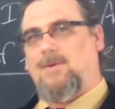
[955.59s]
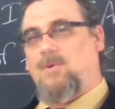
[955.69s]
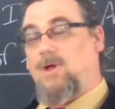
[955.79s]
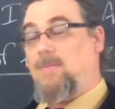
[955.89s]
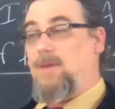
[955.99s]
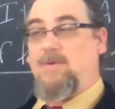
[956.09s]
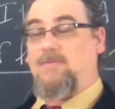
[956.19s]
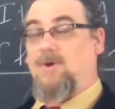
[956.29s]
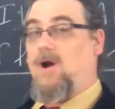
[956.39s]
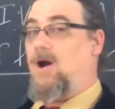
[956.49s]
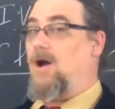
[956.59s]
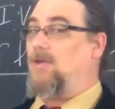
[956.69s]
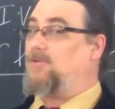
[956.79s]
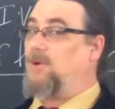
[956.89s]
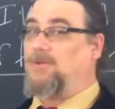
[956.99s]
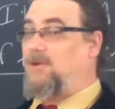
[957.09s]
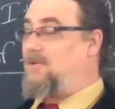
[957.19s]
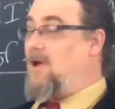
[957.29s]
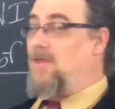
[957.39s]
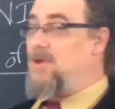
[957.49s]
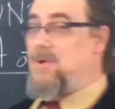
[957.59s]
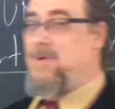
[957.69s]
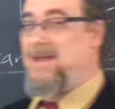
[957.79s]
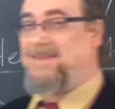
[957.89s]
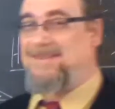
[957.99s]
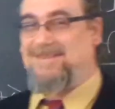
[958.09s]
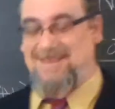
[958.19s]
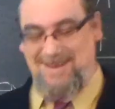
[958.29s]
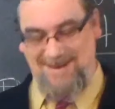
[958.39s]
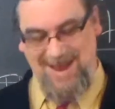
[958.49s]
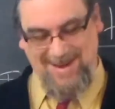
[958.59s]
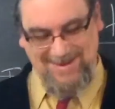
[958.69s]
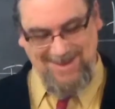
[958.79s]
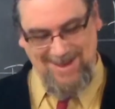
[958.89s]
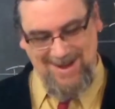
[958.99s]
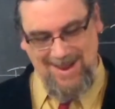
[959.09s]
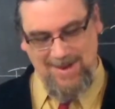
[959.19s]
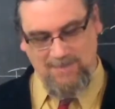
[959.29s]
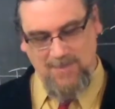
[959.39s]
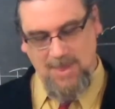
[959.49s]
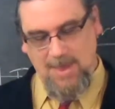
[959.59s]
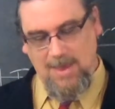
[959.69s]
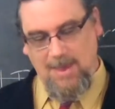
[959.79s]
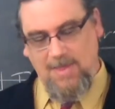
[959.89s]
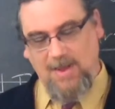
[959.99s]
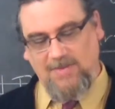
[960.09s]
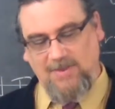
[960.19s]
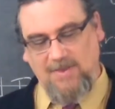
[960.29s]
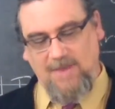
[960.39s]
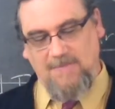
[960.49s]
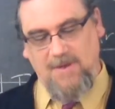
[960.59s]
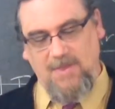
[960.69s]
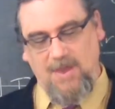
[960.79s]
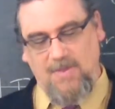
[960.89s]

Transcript: Well, it may be for all sorts of other reasons that you're actually getting it. And then he says, if on the